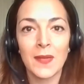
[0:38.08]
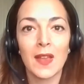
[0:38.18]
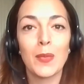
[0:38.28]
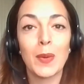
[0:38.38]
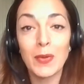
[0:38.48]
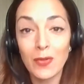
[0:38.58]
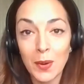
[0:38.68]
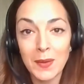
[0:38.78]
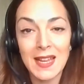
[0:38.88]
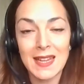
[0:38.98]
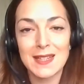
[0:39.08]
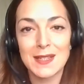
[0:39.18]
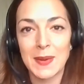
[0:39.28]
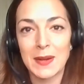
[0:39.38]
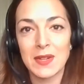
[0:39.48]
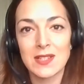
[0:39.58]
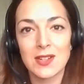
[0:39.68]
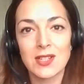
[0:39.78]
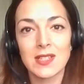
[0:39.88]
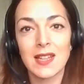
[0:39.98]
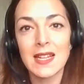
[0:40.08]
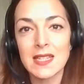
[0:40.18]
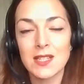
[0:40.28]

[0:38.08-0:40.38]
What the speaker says: But before we get into my research, let's